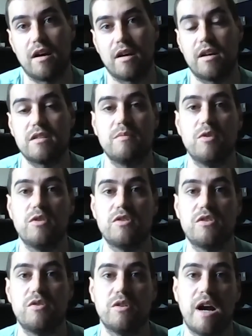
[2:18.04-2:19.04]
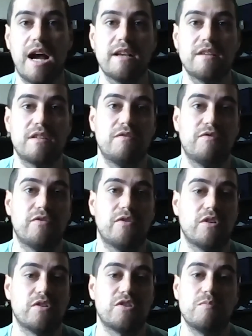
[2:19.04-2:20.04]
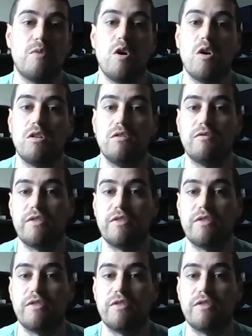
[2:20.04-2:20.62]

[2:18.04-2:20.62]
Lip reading: customers who are asking for small